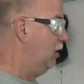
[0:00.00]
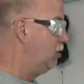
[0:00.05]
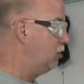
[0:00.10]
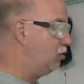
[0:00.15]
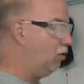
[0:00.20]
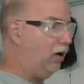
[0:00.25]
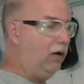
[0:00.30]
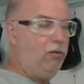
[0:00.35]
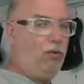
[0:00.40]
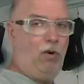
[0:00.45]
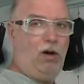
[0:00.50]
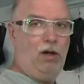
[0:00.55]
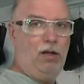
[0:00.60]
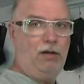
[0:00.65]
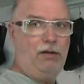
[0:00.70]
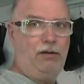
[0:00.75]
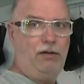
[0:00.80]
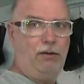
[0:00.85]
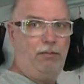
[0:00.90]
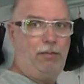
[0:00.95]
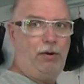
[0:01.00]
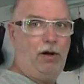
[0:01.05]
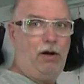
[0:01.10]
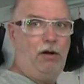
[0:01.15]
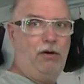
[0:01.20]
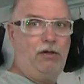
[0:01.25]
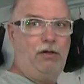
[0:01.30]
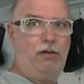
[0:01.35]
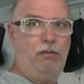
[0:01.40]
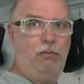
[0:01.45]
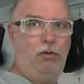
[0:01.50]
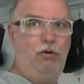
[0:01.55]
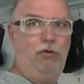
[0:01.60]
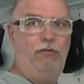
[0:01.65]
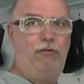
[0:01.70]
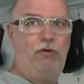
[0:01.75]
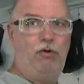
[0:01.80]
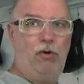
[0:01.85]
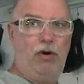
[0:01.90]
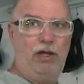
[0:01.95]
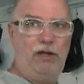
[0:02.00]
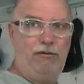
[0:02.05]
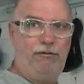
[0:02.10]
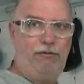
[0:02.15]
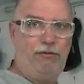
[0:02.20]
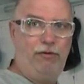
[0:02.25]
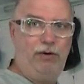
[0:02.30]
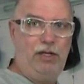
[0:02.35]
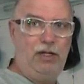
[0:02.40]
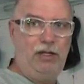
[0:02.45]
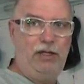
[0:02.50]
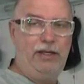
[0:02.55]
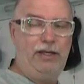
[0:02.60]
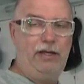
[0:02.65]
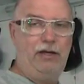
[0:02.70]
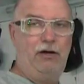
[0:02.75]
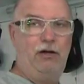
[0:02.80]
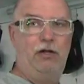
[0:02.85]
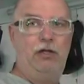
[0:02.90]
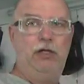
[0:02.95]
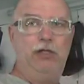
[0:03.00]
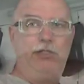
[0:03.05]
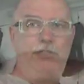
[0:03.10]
So I want the part to move quite freely here